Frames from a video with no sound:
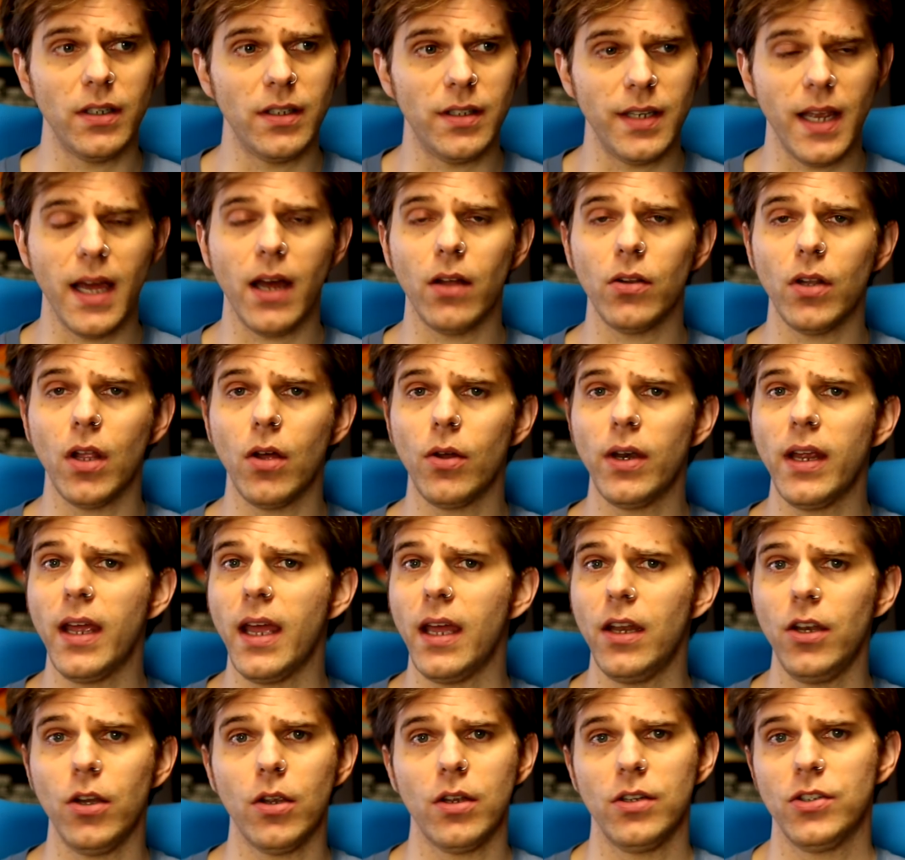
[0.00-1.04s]
Download it
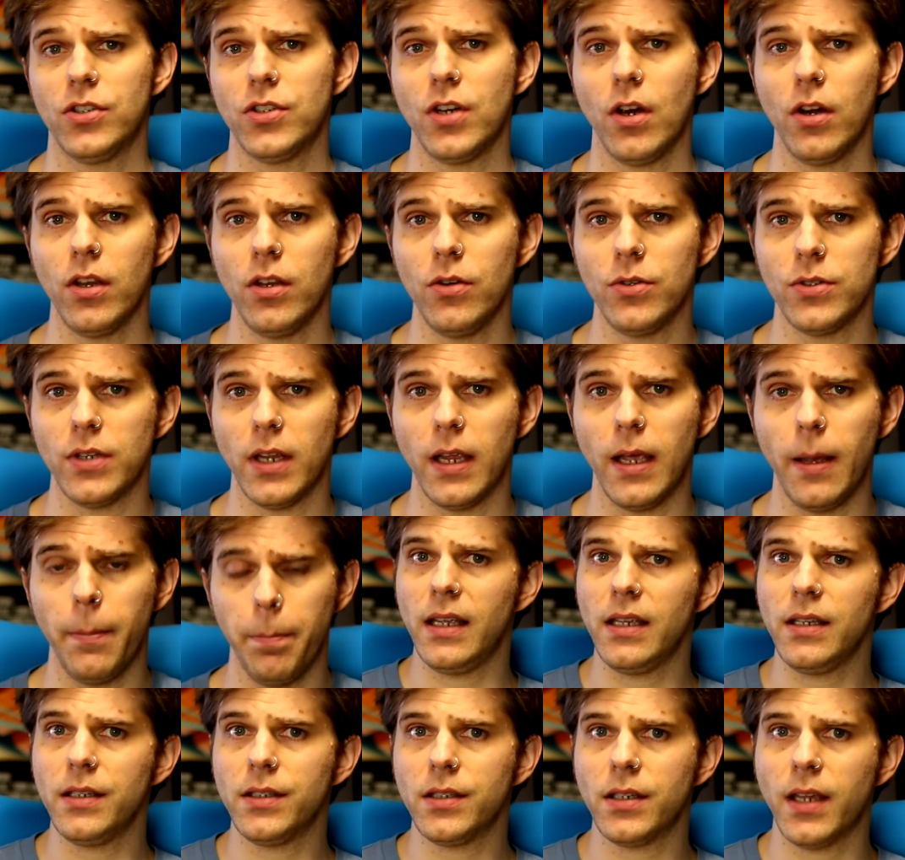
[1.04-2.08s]
and you can start using it.
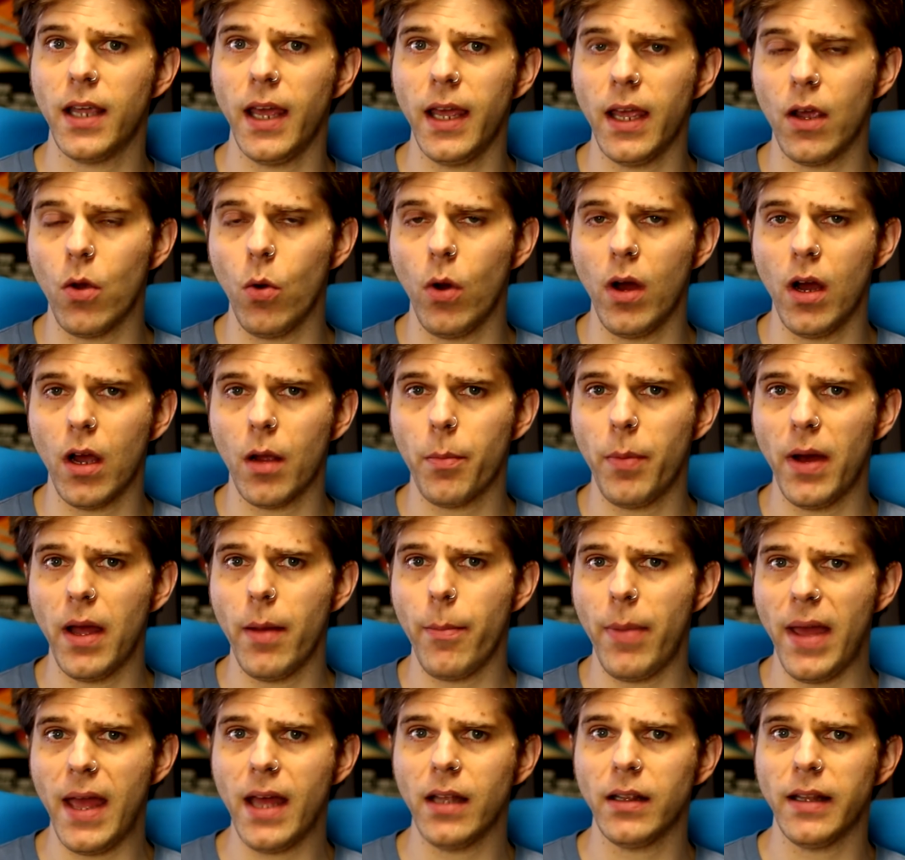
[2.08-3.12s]
Is Cakewalk by
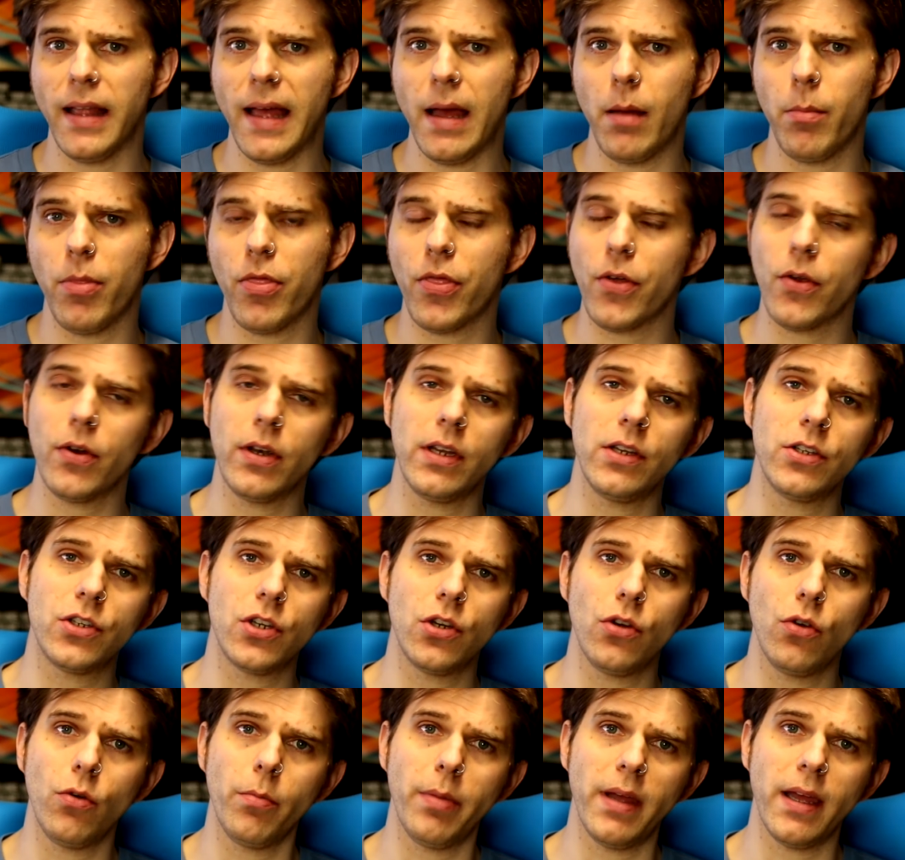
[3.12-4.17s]
BandLab
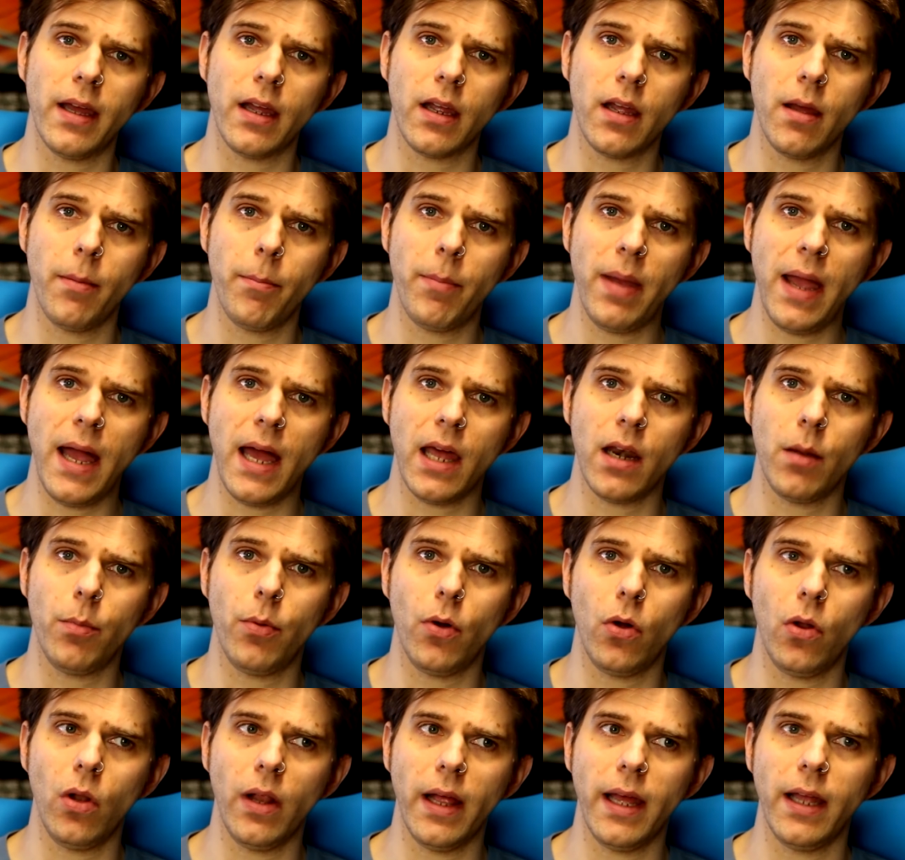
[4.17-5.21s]
32 bit
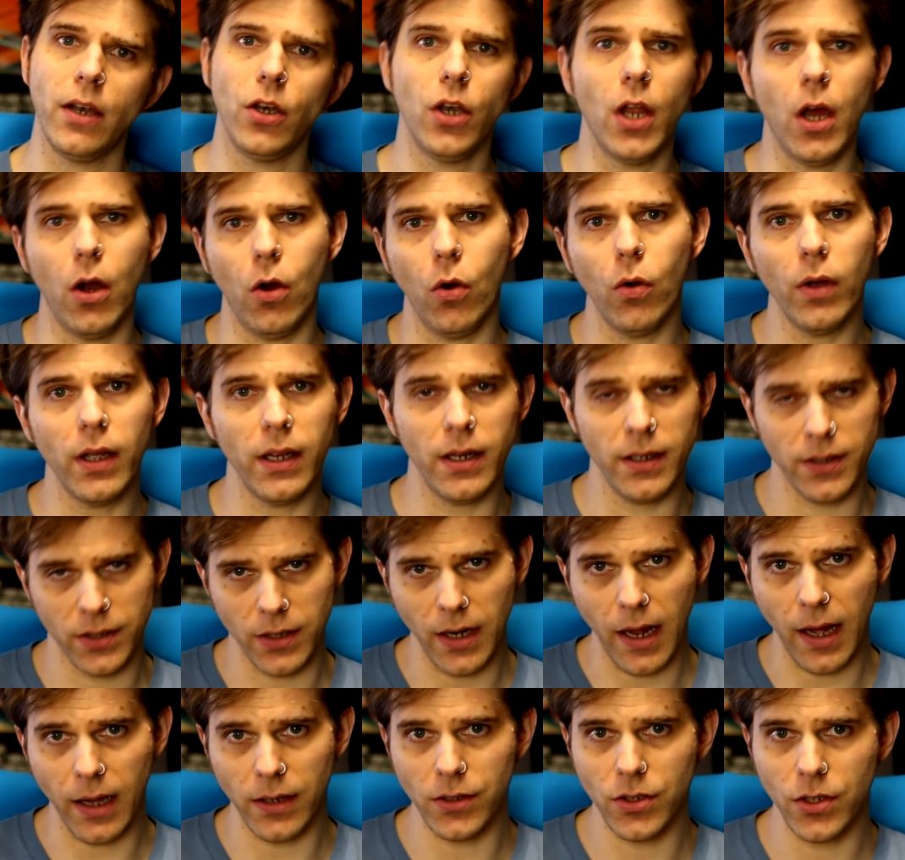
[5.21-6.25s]
compatible? And no, it is
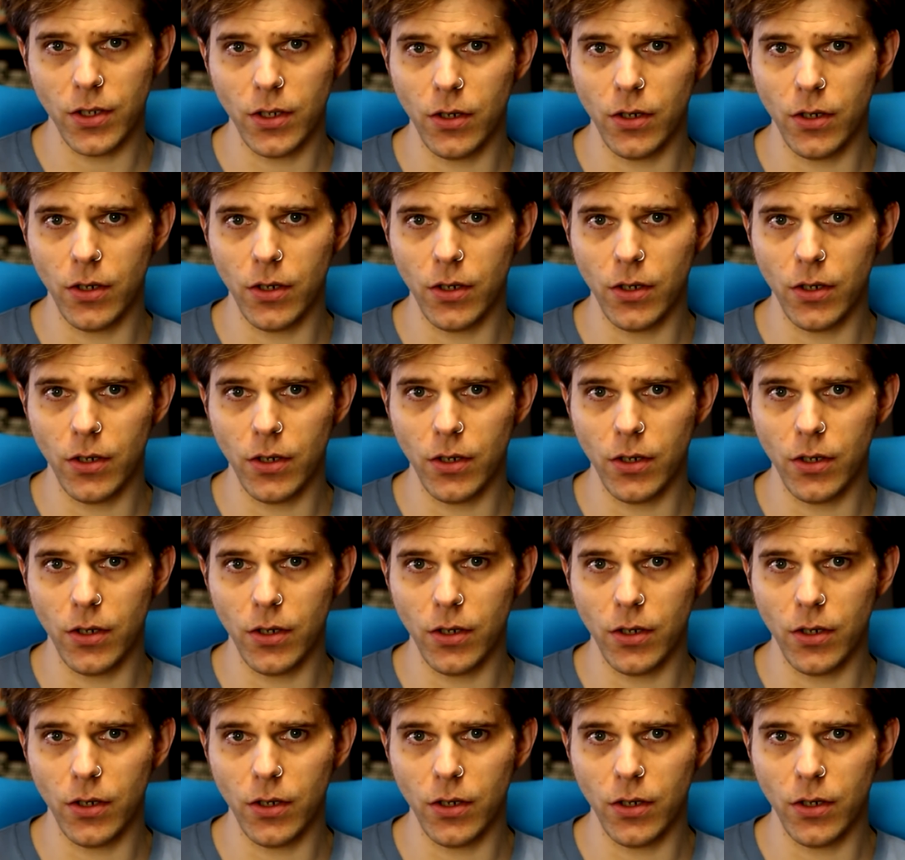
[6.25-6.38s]
not.